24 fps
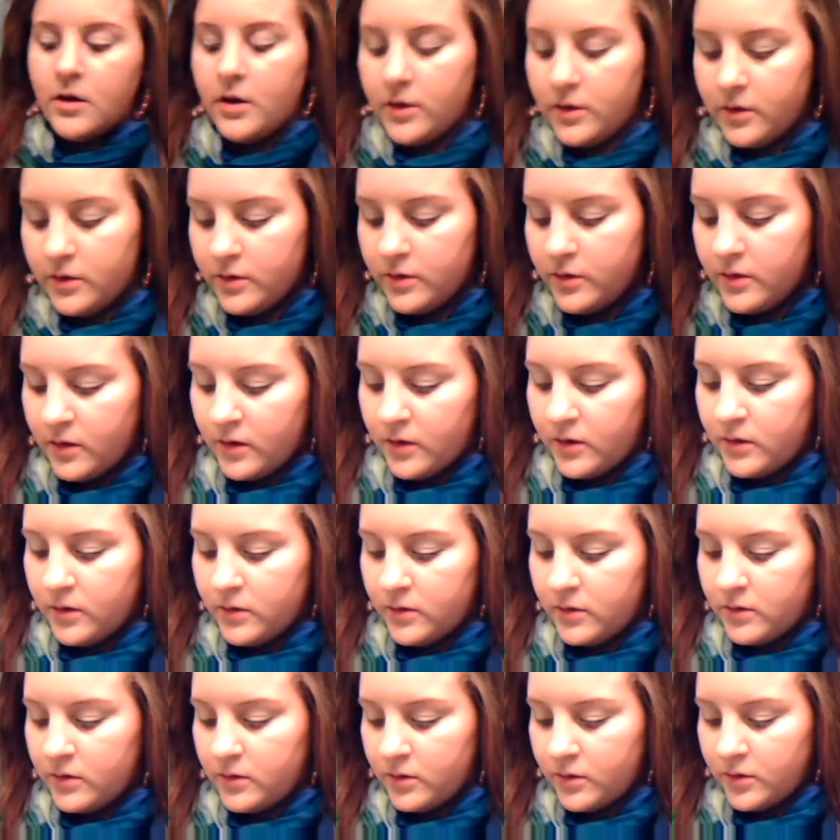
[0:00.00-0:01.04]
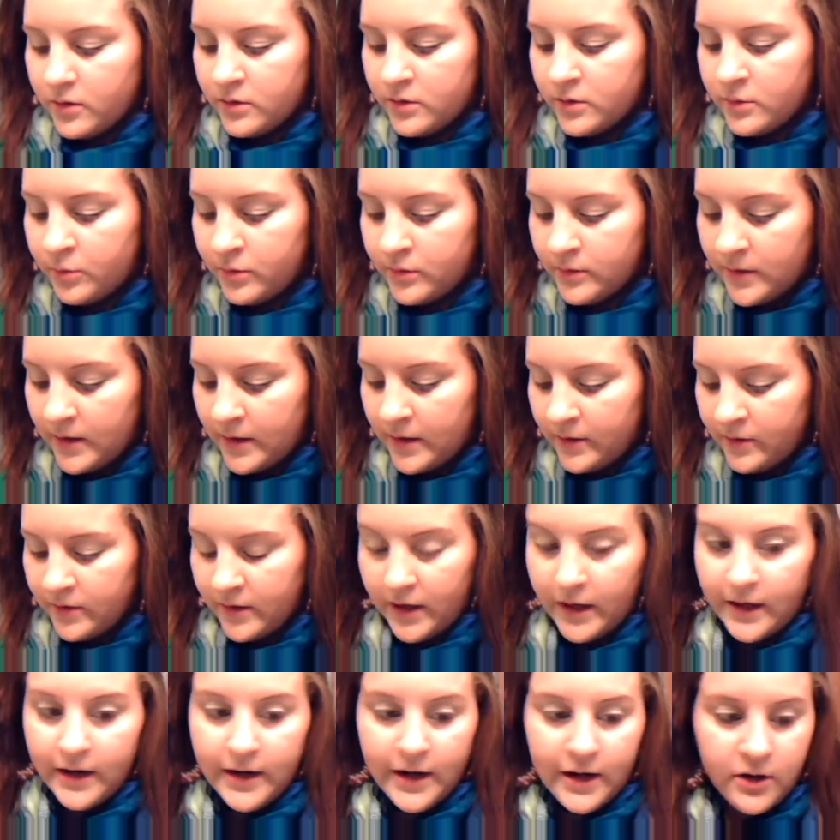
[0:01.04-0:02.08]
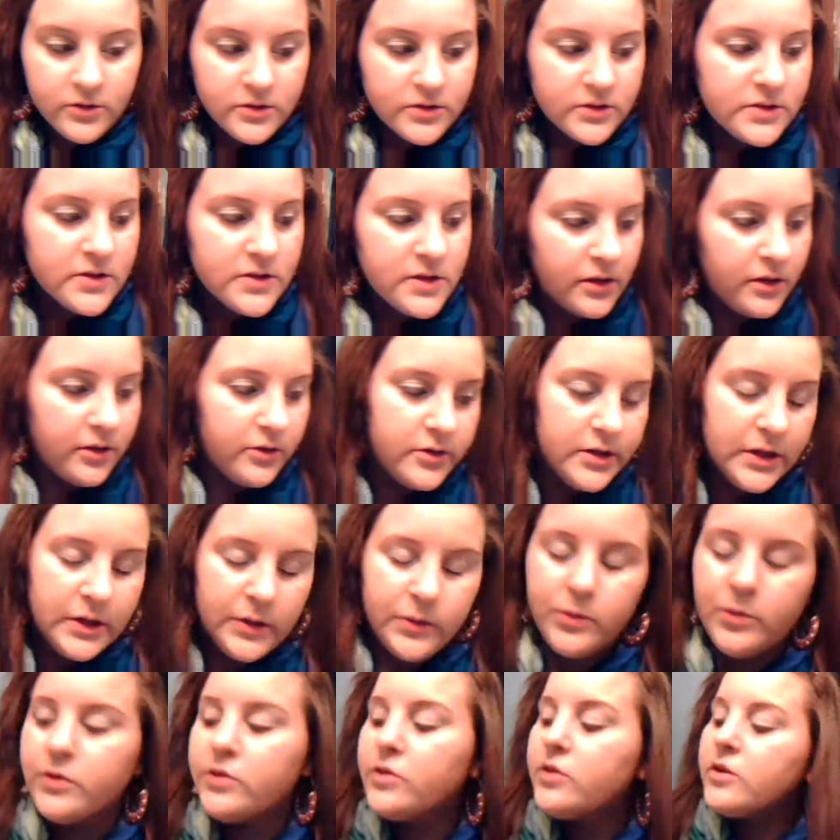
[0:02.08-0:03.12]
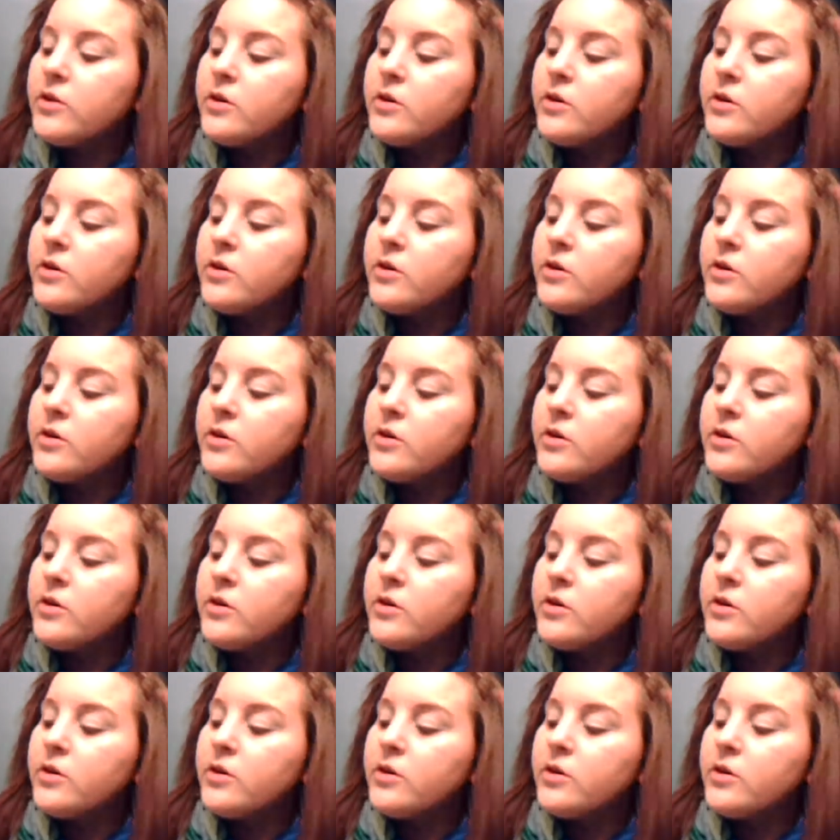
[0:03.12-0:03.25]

And then you're going to blend that out just like you did with